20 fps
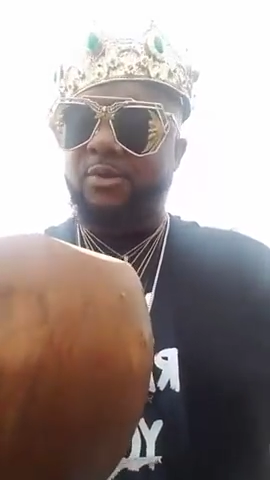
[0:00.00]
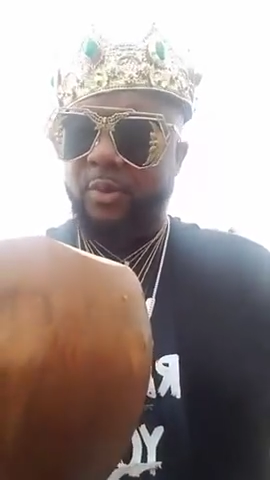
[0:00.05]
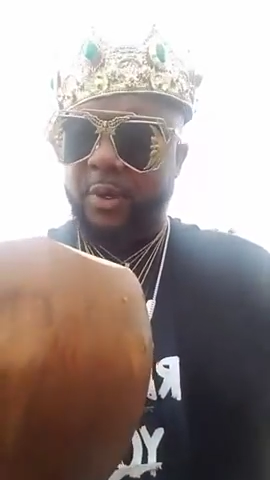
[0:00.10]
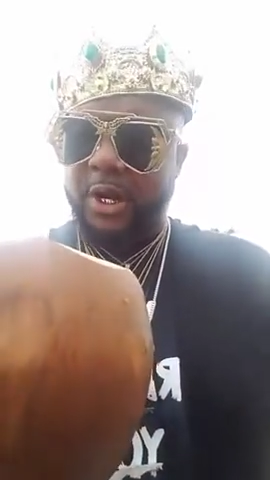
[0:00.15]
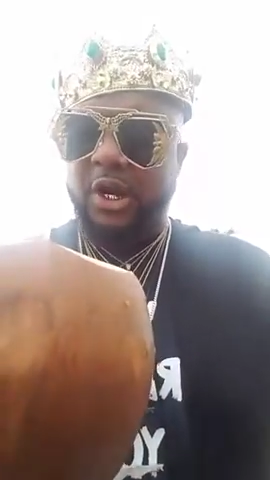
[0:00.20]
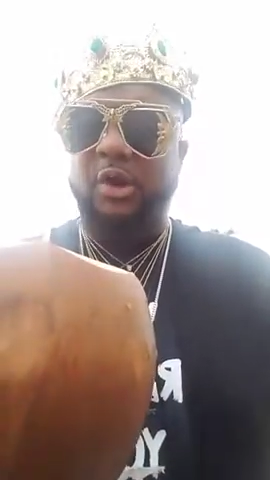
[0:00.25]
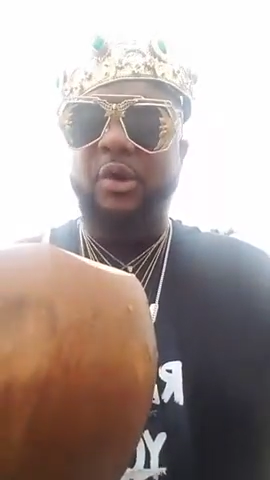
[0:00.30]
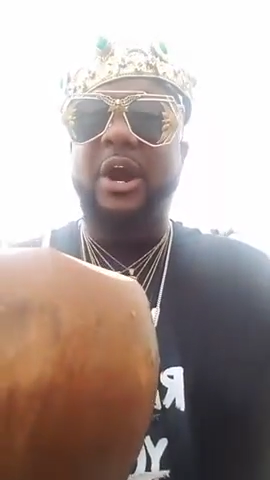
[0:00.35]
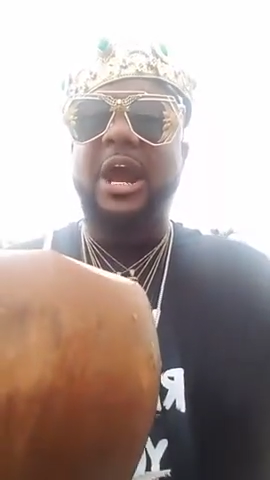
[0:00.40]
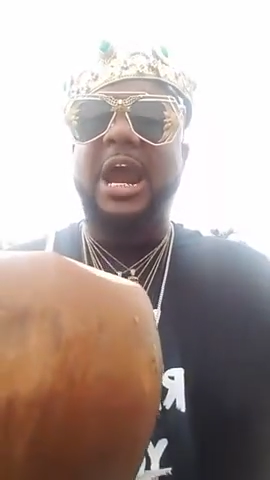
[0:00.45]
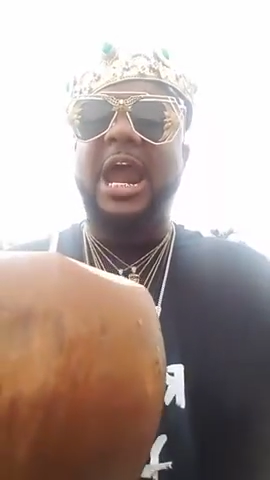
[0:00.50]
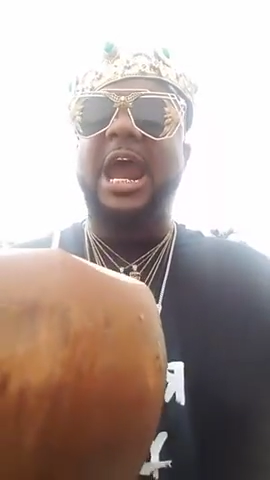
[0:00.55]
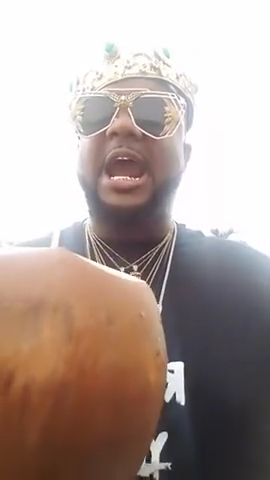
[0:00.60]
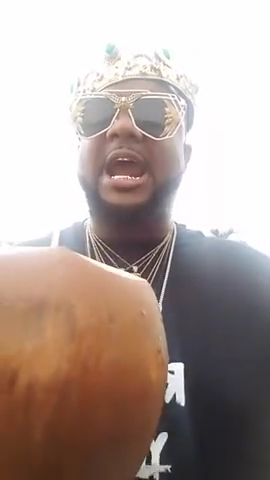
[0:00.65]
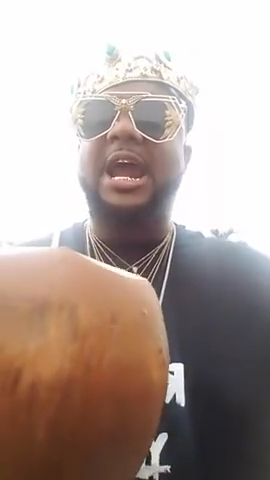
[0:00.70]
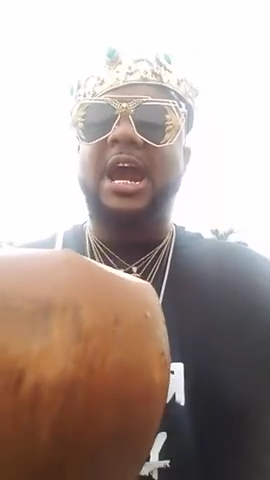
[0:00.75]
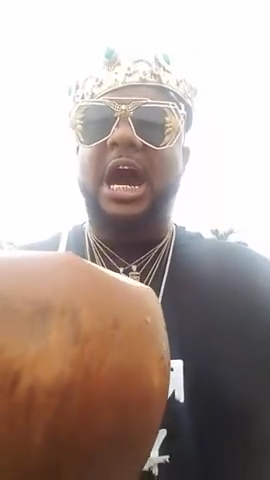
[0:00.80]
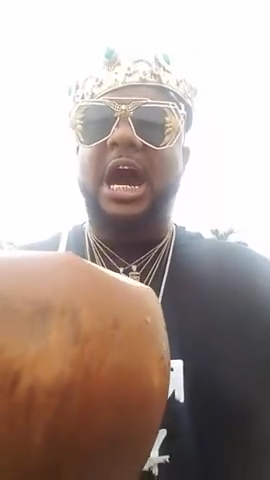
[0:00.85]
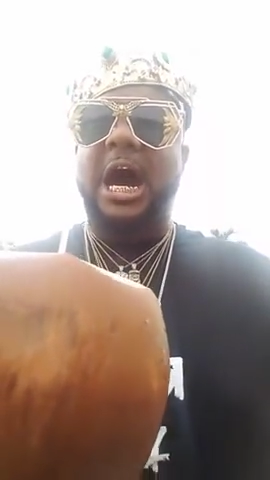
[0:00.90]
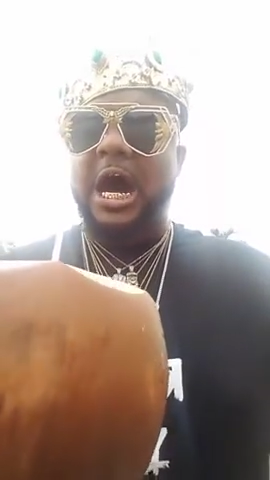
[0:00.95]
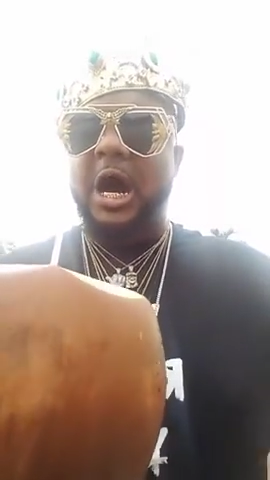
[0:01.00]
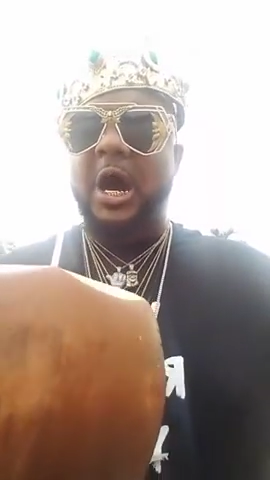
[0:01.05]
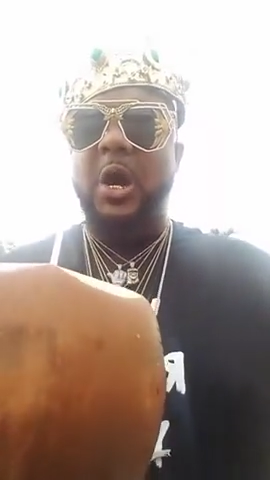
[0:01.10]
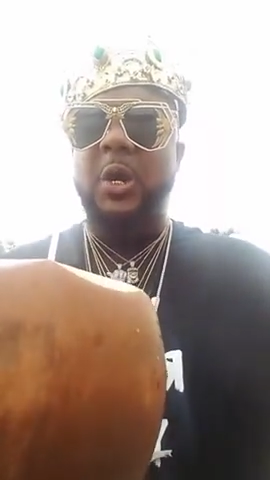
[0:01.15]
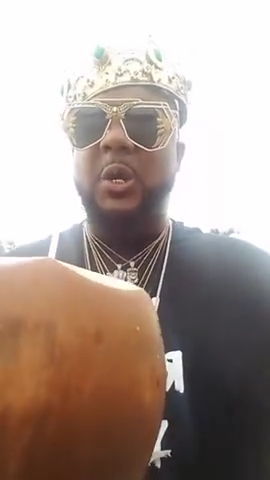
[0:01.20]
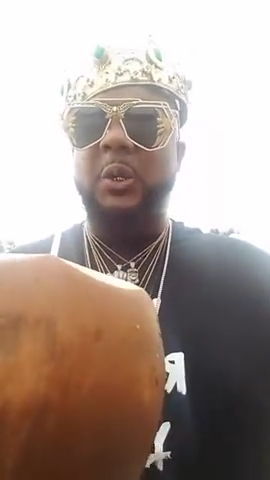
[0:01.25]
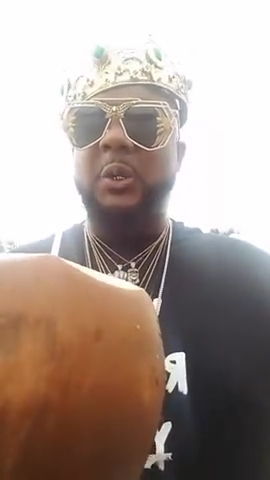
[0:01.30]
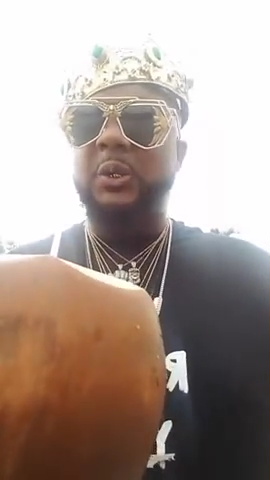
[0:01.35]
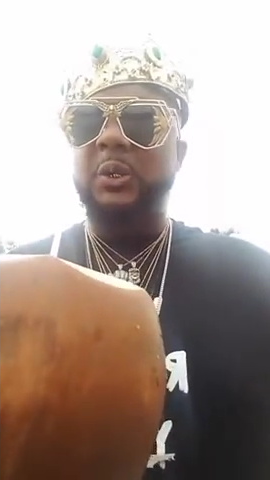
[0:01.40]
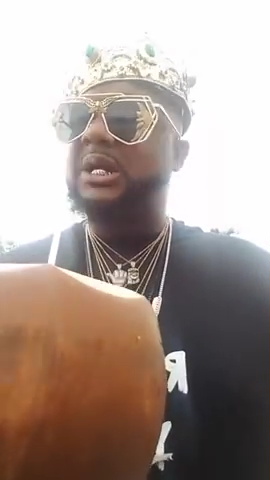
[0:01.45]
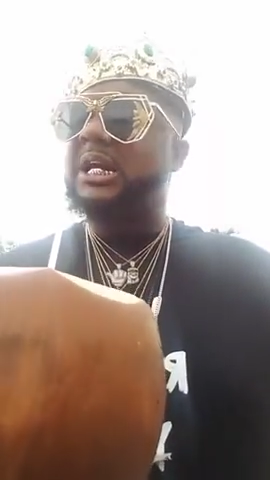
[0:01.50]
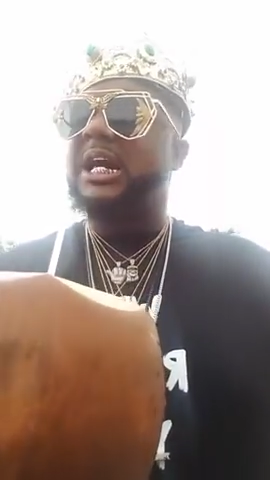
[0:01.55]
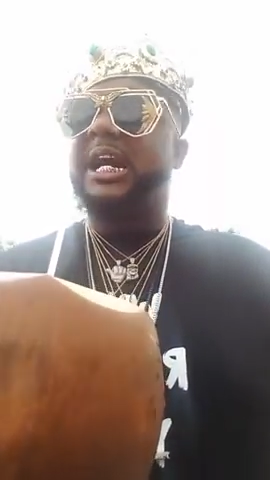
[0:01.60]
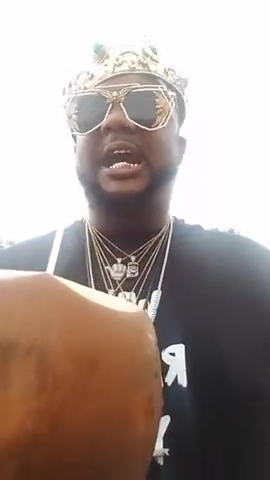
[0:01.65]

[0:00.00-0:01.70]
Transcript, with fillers: Bitch, when Craig call,